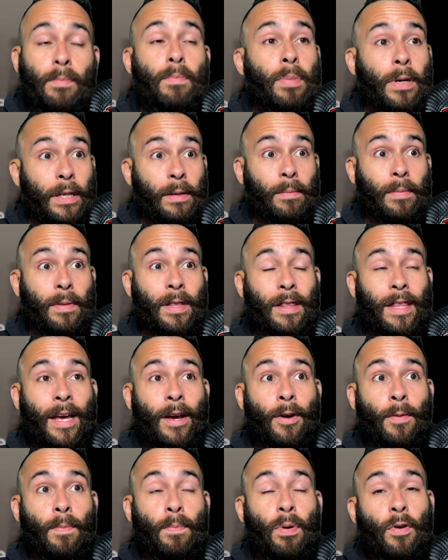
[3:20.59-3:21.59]
but
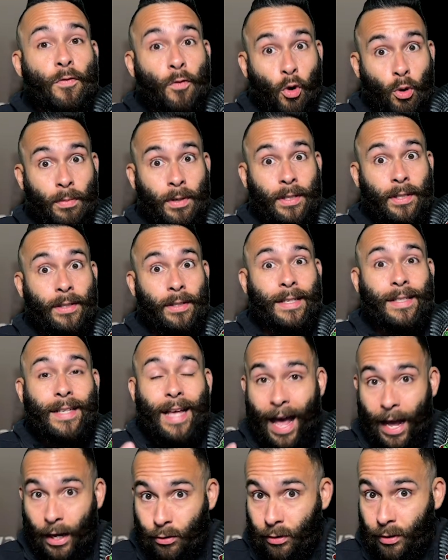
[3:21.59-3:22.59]
their performances as
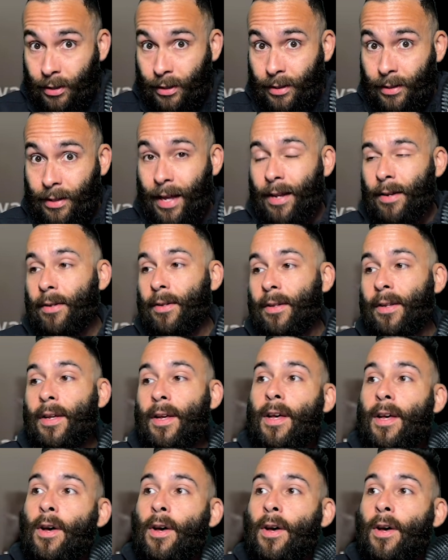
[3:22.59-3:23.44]
actresses and